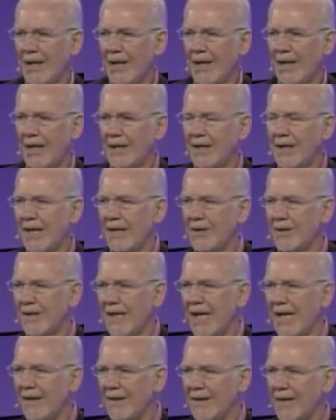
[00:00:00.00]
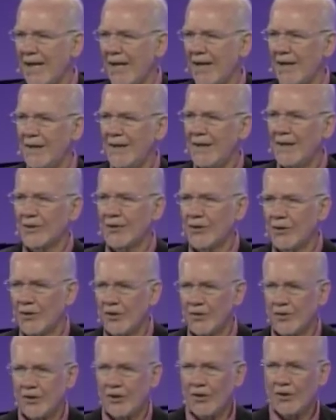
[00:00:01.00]
Are you getting that? So
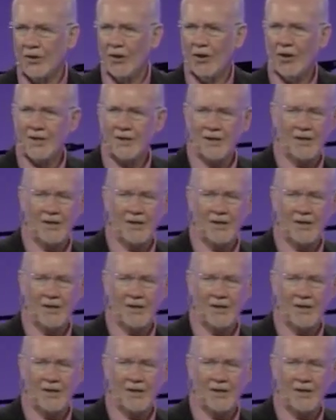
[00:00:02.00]
God's